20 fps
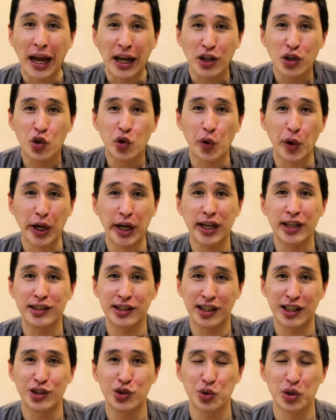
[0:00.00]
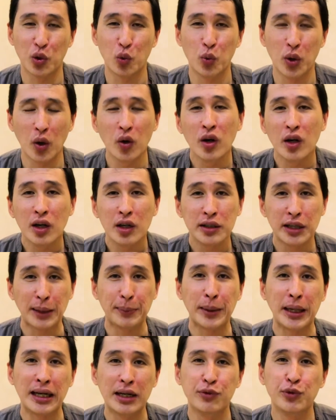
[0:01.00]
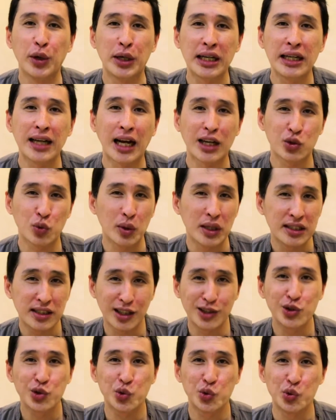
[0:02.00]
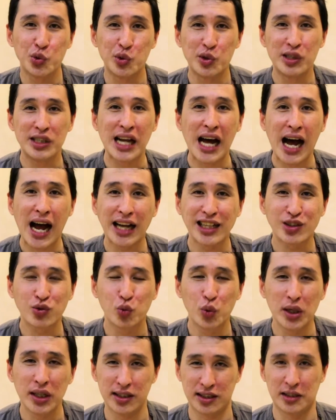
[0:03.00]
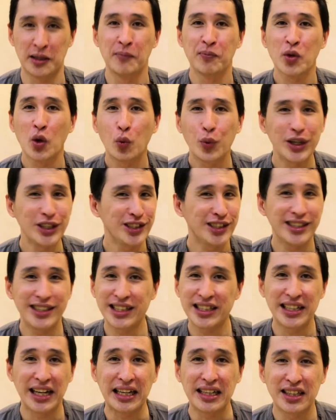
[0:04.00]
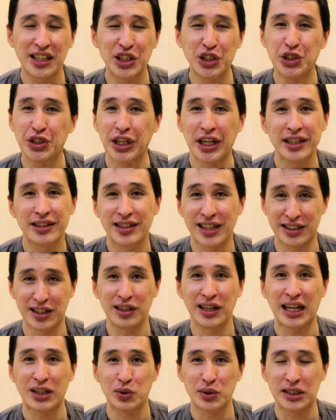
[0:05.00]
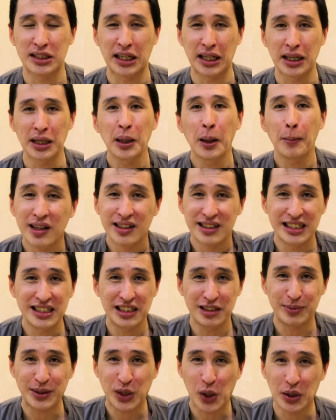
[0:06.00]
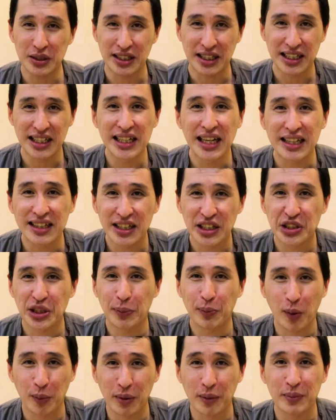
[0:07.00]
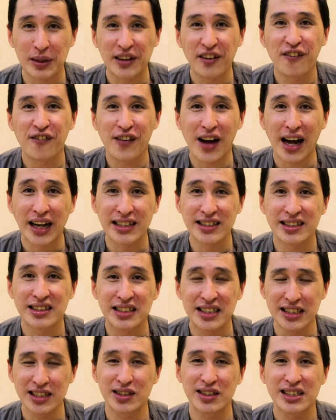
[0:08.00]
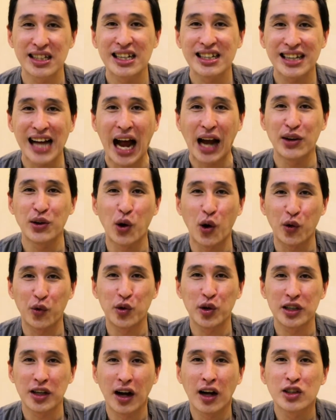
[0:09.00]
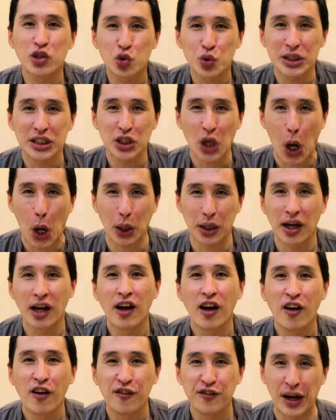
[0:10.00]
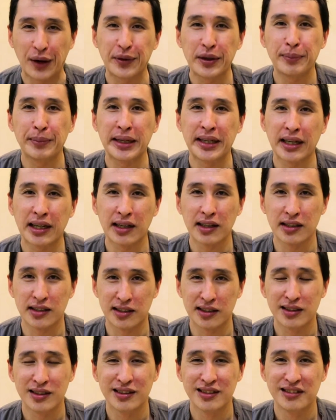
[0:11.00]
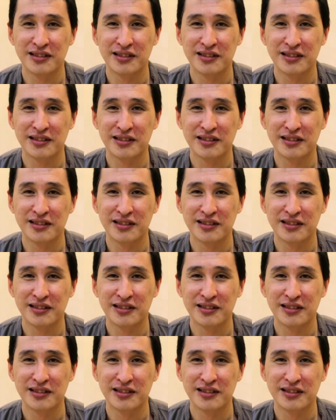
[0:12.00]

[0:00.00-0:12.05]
ingrained into the world. They may really like to listen to nice words, which the ENTJ doesn't like to say. This is because the ENTJ probably finds this kind of sweet talk very meaningless.